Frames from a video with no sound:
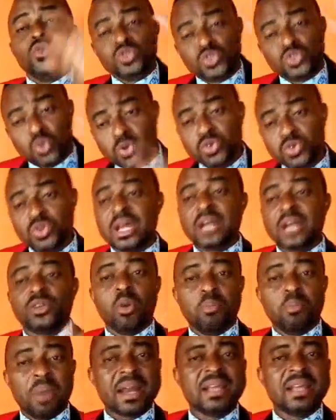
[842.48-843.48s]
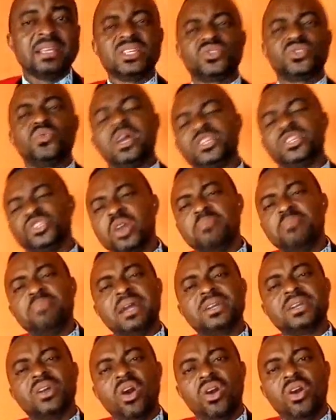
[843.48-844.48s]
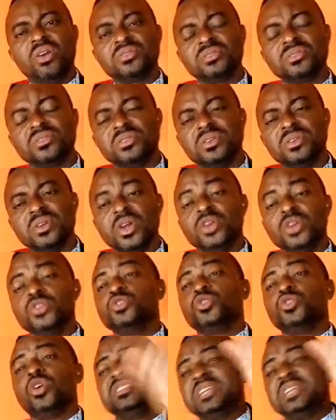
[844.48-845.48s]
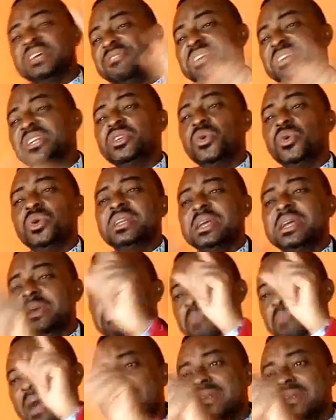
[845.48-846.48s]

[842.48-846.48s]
Who told you that all marriages were joined by God? You don't even know the